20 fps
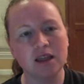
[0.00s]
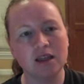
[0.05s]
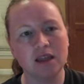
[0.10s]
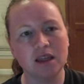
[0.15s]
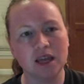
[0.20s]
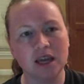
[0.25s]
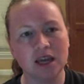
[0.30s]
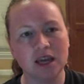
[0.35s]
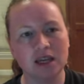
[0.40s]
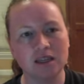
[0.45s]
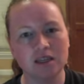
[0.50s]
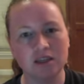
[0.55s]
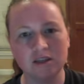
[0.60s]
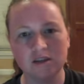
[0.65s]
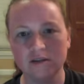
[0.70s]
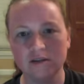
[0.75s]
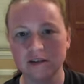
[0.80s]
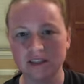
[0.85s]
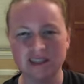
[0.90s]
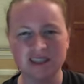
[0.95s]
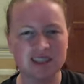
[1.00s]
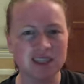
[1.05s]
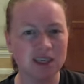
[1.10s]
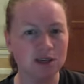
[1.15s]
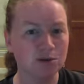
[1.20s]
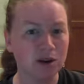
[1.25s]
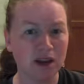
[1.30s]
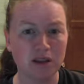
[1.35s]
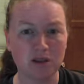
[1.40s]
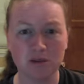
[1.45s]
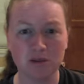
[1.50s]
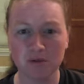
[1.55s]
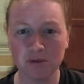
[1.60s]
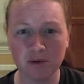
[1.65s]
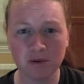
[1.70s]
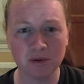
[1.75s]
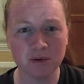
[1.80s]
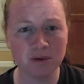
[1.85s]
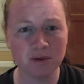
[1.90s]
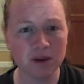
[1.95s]
that you could see right
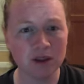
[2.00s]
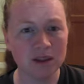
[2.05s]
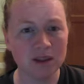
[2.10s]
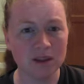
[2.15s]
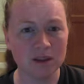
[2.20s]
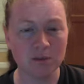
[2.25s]
through